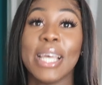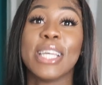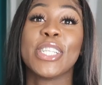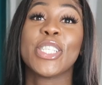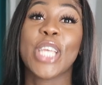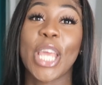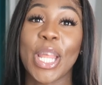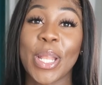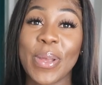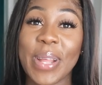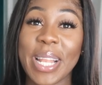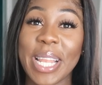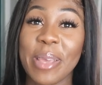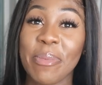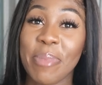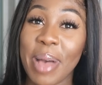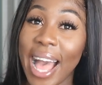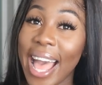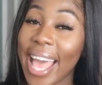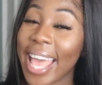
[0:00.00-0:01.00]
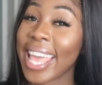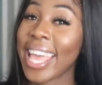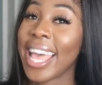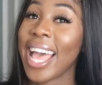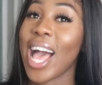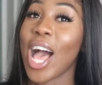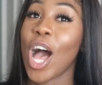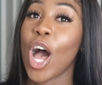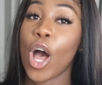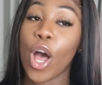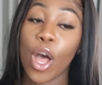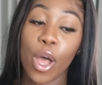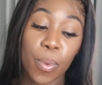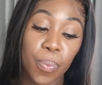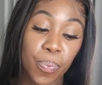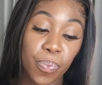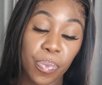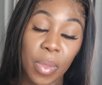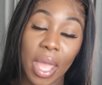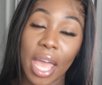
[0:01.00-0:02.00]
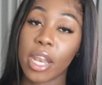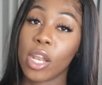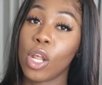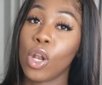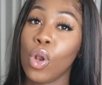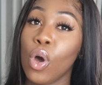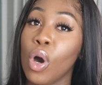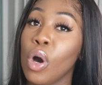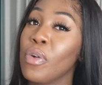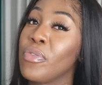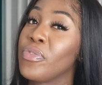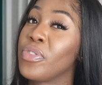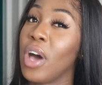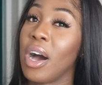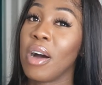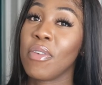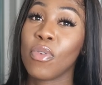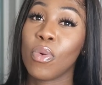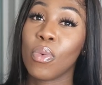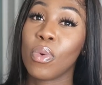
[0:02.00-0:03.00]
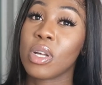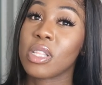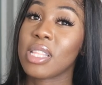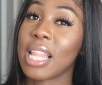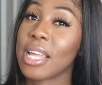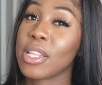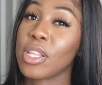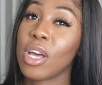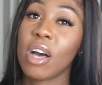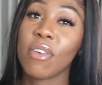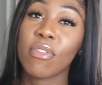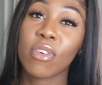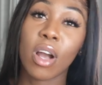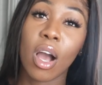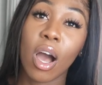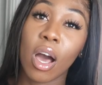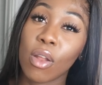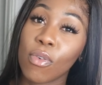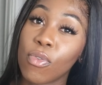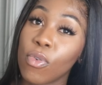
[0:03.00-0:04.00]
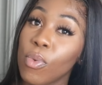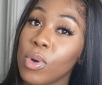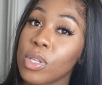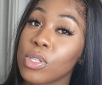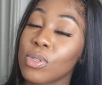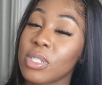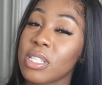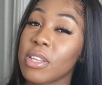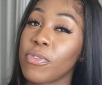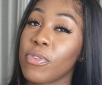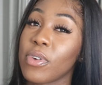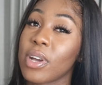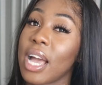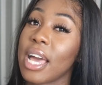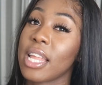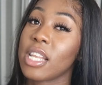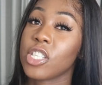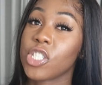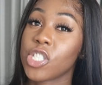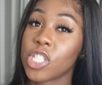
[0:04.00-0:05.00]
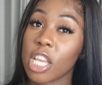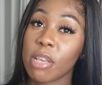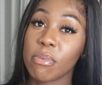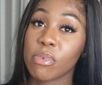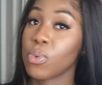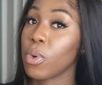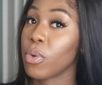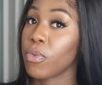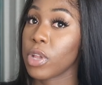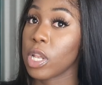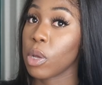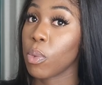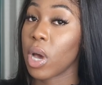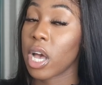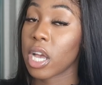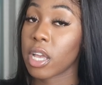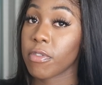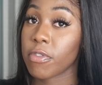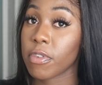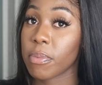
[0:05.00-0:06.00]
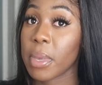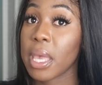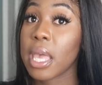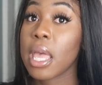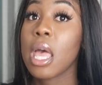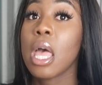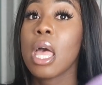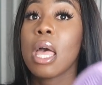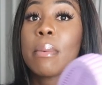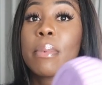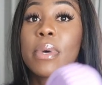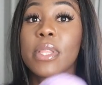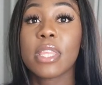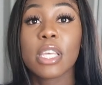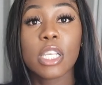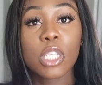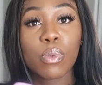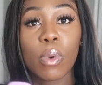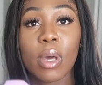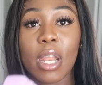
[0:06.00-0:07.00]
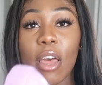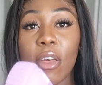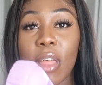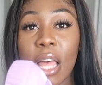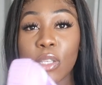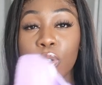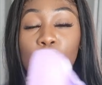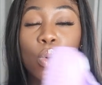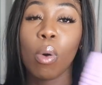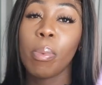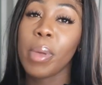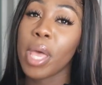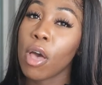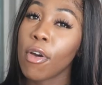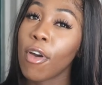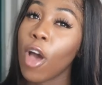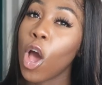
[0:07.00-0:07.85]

And a lot of the other, like, the other colorful ones or different kind of shapes weren't really working for me, but this one I saw a bit of